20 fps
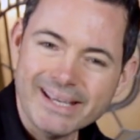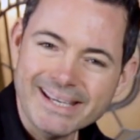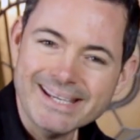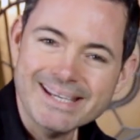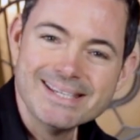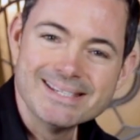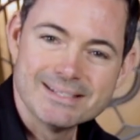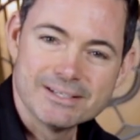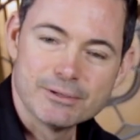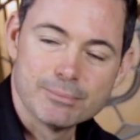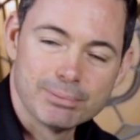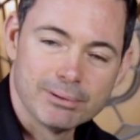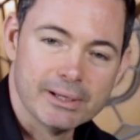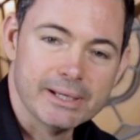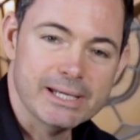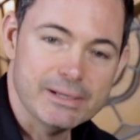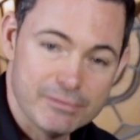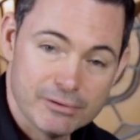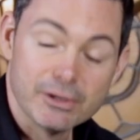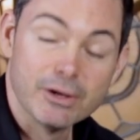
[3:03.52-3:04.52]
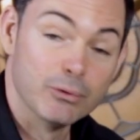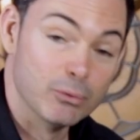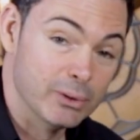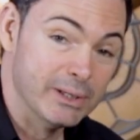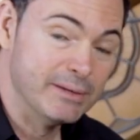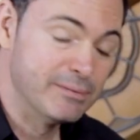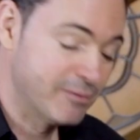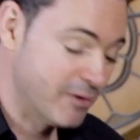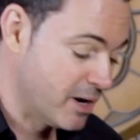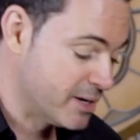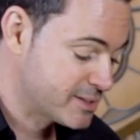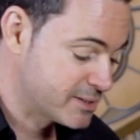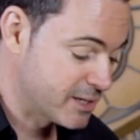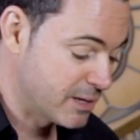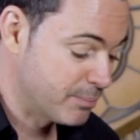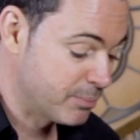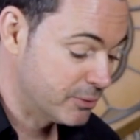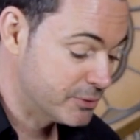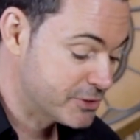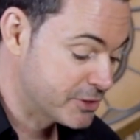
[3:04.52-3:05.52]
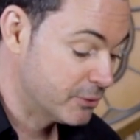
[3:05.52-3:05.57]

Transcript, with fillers: easy to play even at a really fast tempo.